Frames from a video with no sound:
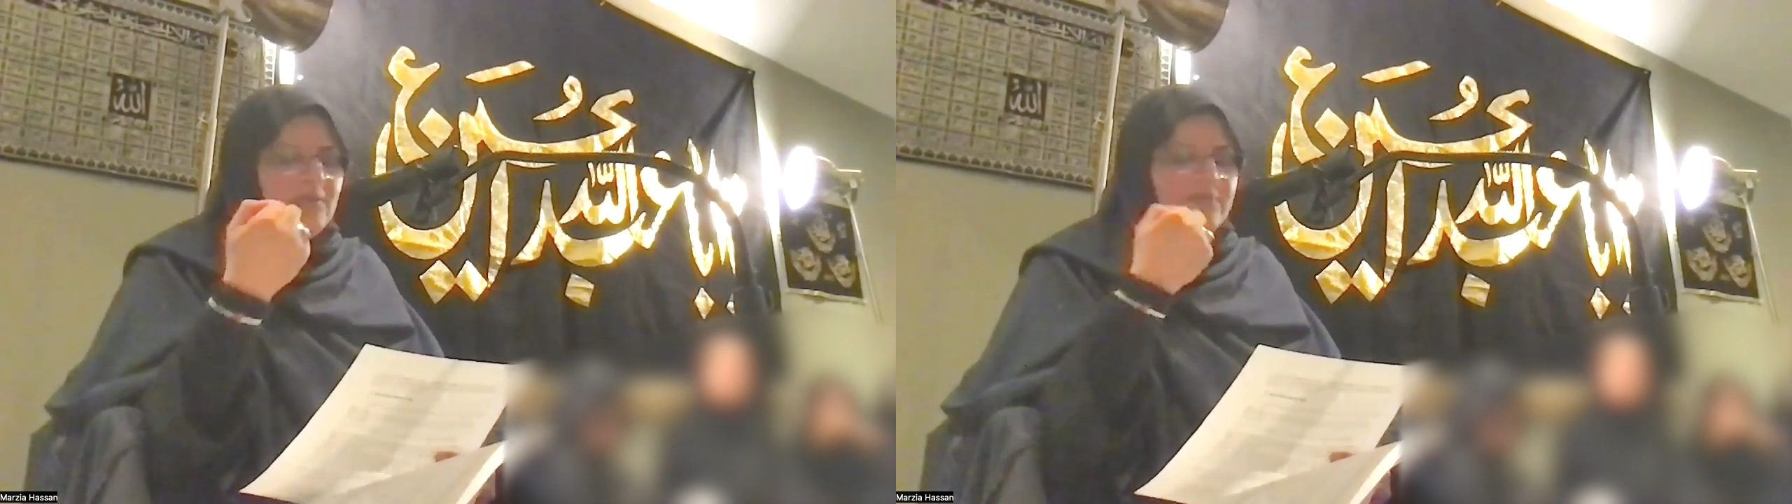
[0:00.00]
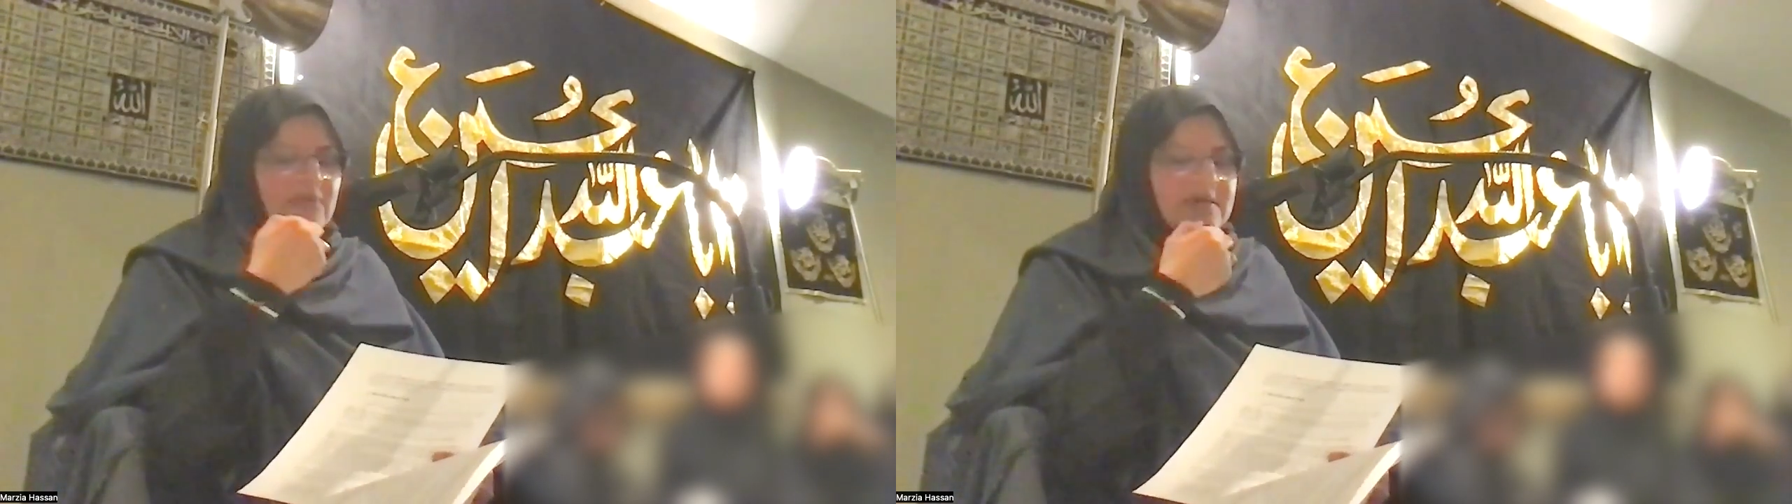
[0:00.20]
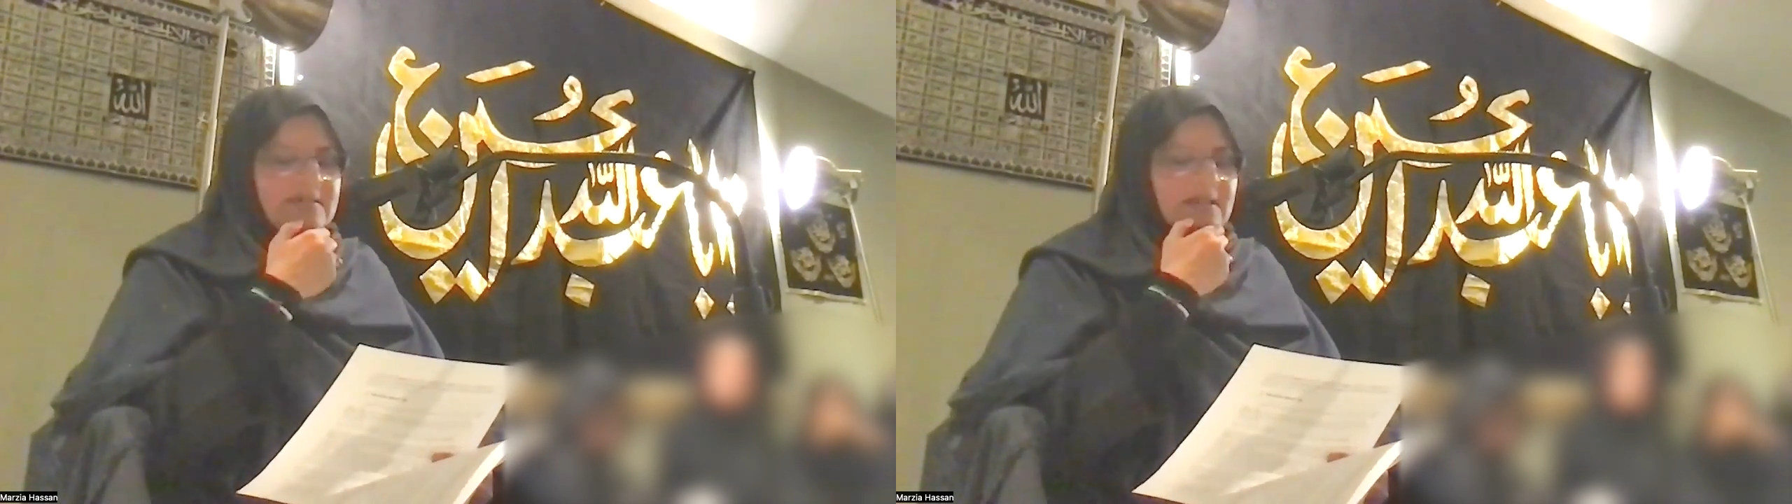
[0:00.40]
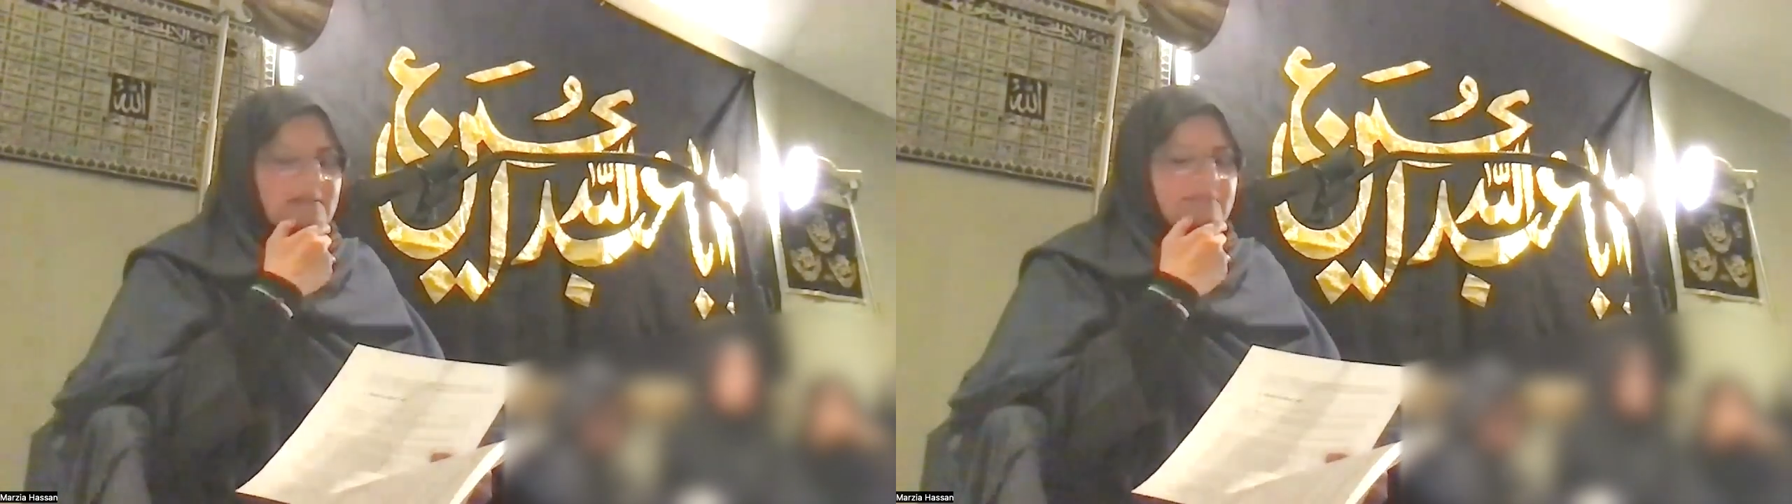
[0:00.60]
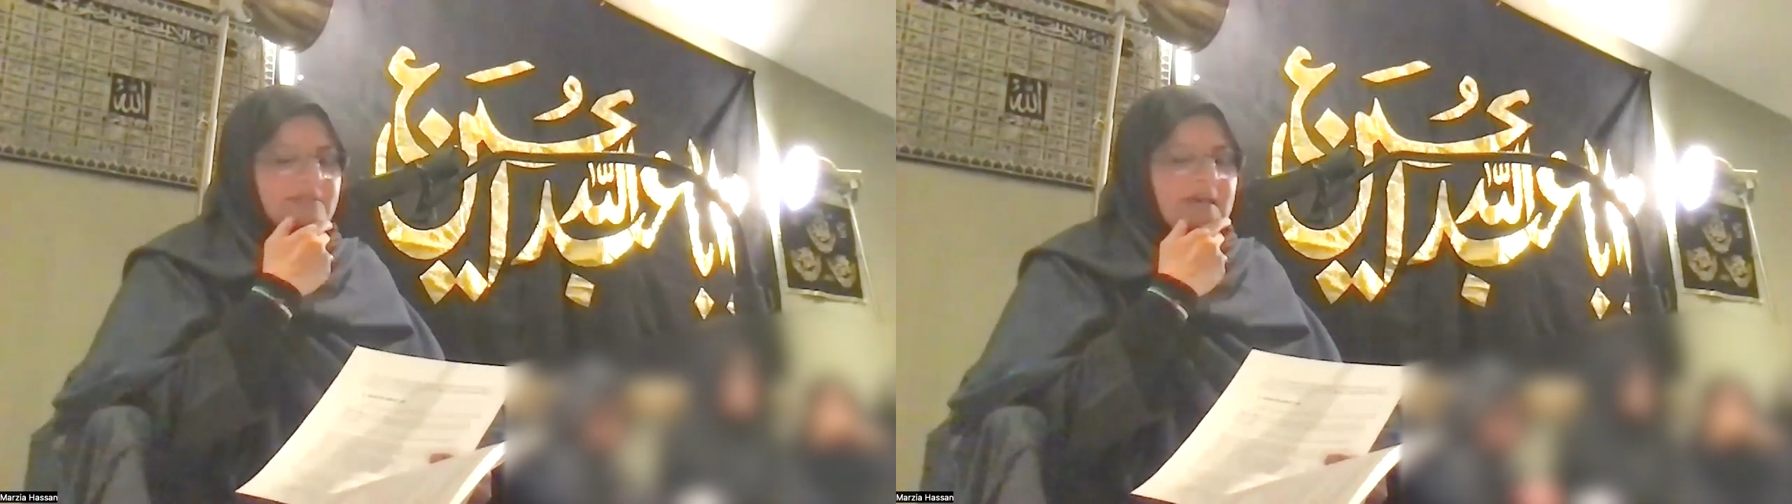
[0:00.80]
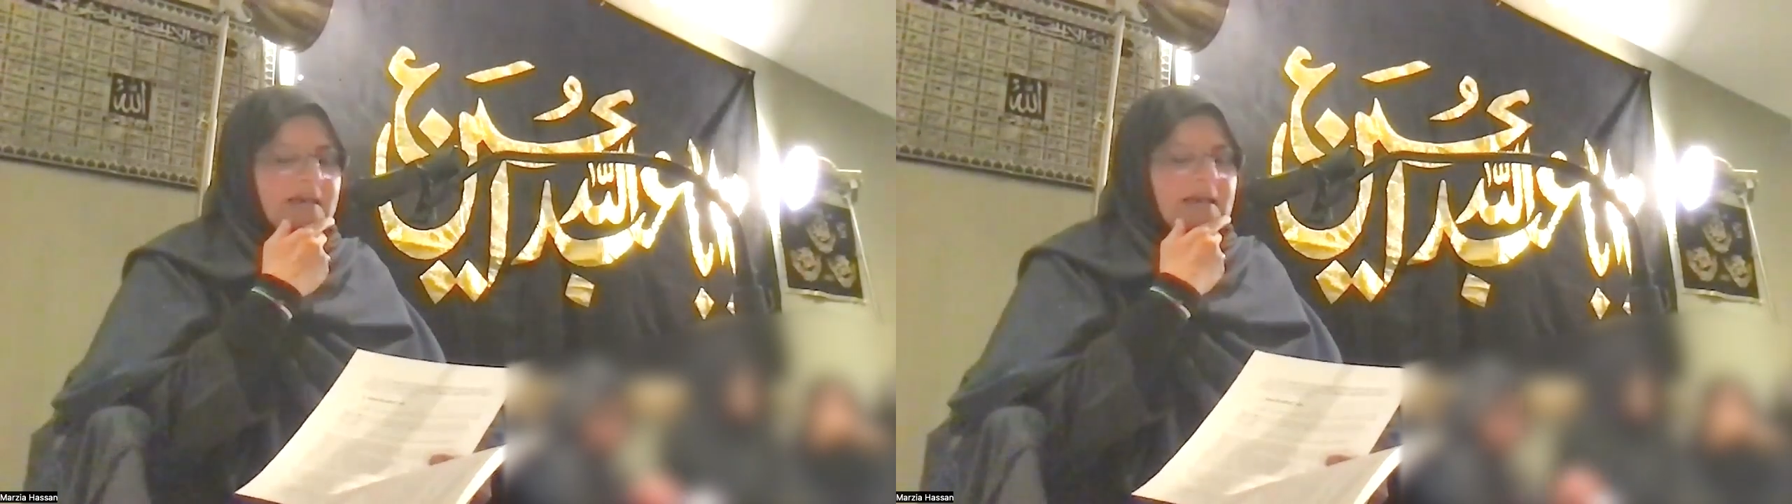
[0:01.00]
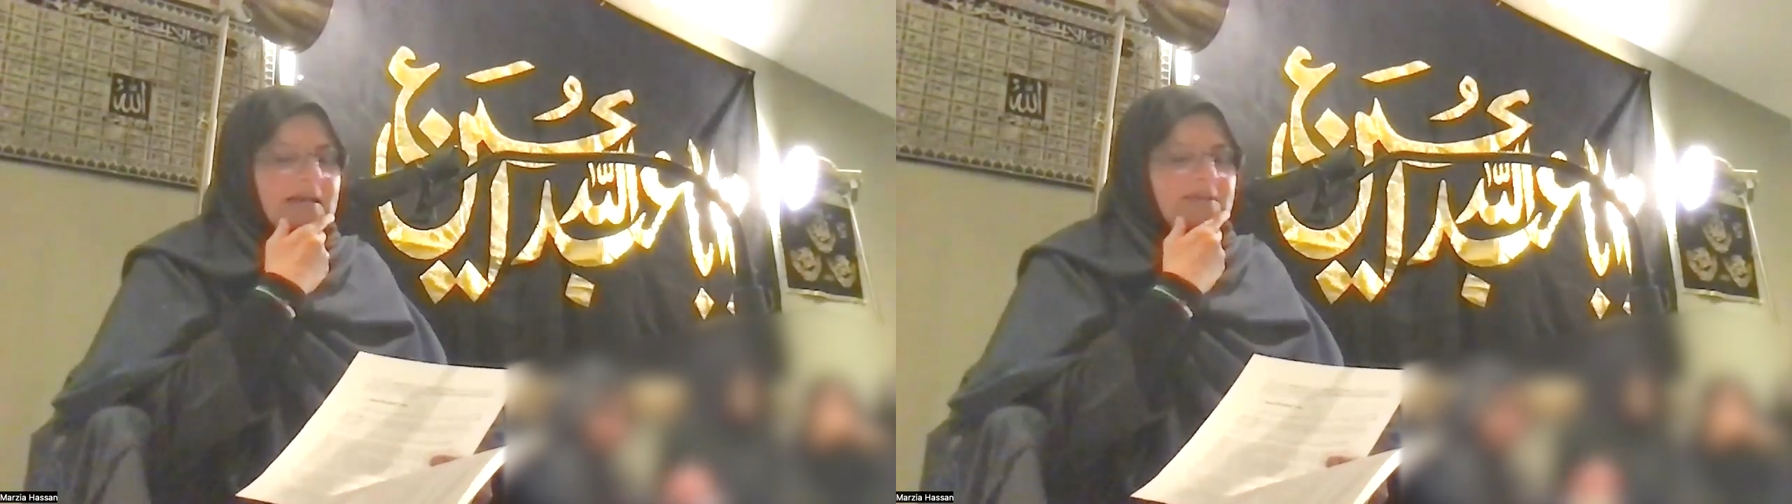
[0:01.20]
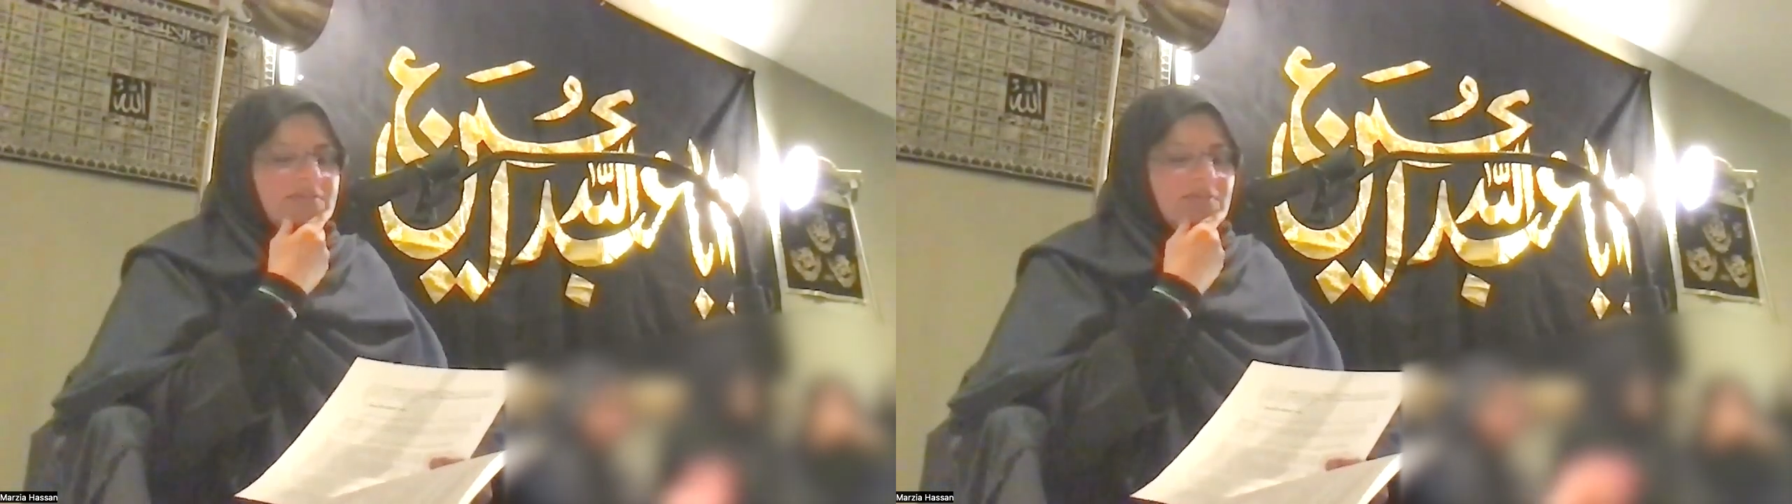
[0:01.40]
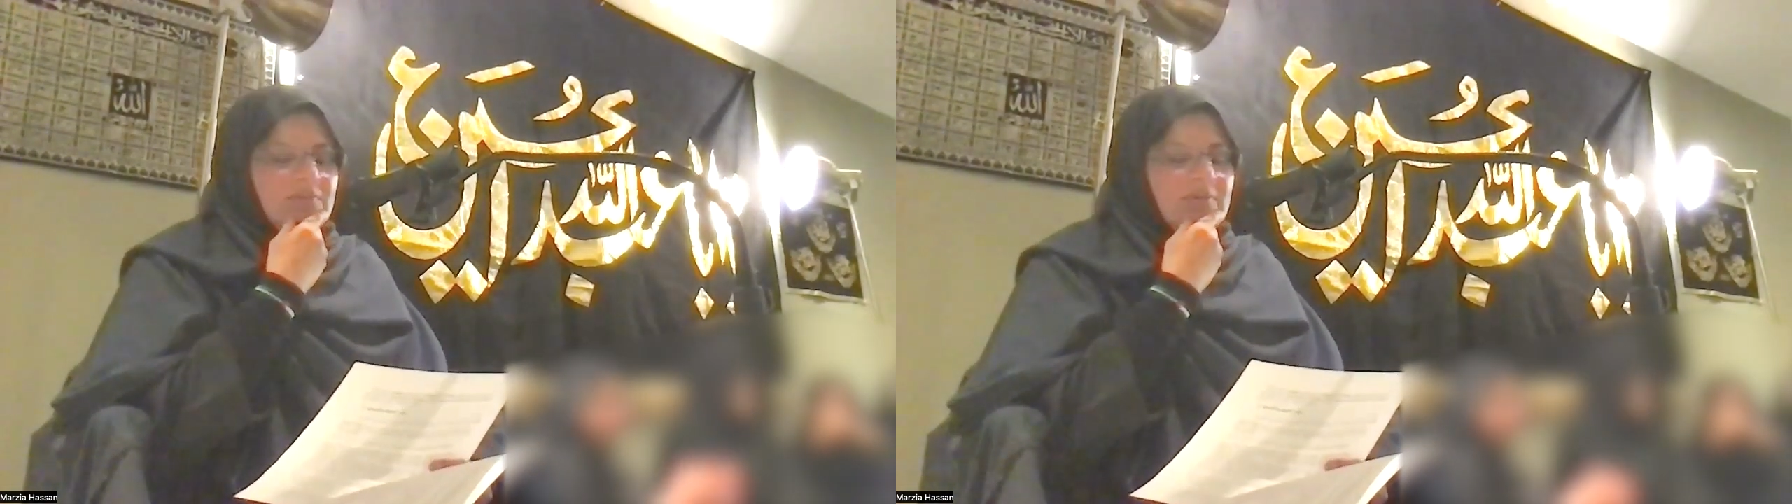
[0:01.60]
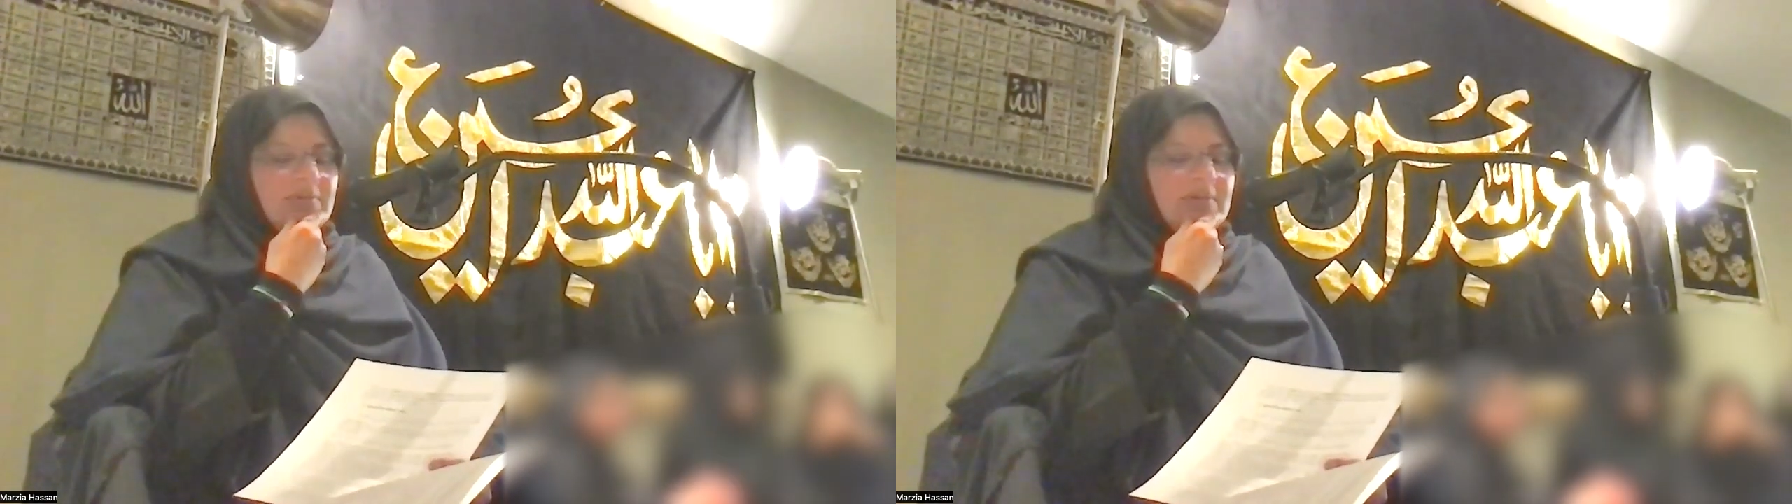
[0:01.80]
or for ourselves. So